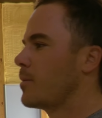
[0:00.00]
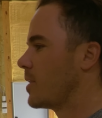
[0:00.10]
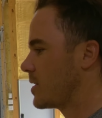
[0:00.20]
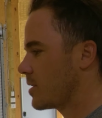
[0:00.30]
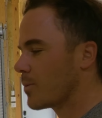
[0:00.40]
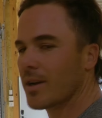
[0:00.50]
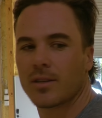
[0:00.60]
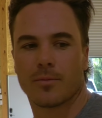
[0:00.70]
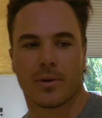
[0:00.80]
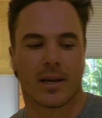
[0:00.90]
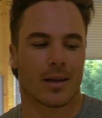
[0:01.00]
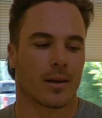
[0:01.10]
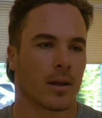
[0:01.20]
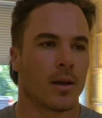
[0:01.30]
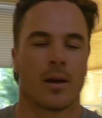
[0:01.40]
but it's just way too big,
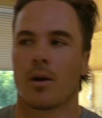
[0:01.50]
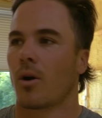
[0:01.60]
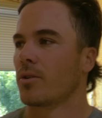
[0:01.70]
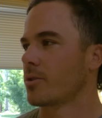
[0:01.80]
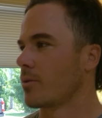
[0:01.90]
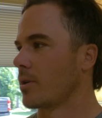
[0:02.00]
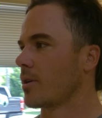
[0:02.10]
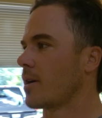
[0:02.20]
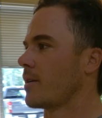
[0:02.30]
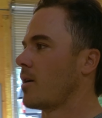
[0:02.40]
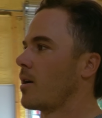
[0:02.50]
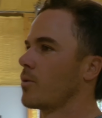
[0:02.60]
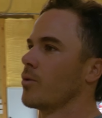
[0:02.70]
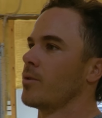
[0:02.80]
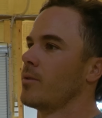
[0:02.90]
and also it would look kind of
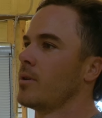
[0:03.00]
awkward.